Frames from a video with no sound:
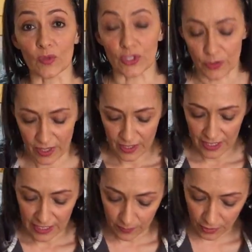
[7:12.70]
during the
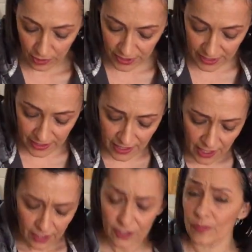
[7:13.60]
kneading process.
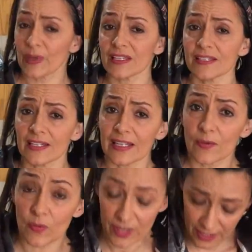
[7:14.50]
So basically
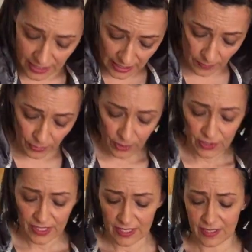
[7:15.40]
what the kneading
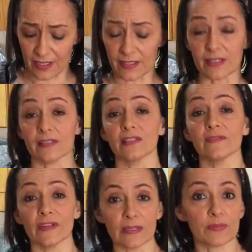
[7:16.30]
process does is it
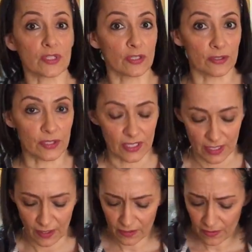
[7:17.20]
develops gluten.
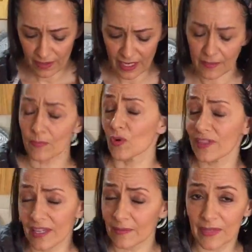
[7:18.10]
Now
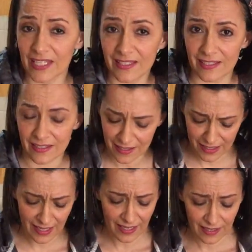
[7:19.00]
what that means is
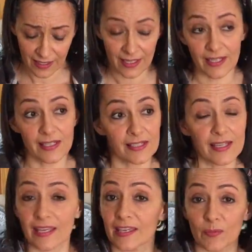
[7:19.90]
it's like
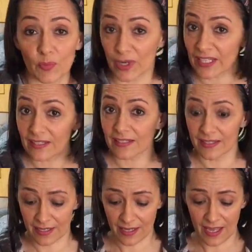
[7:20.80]
taking bricks
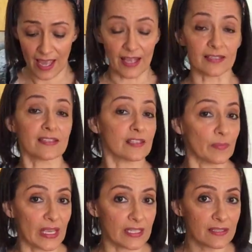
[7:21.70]
and
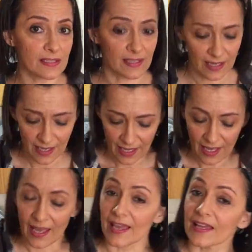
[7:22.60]
cement
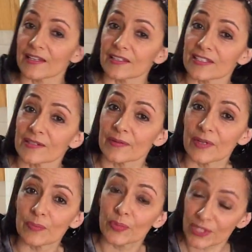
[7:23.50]
and
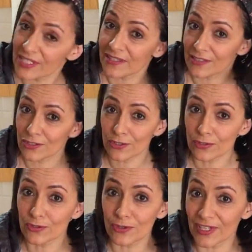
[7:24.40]
putting the
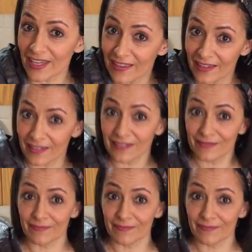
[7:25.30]
two together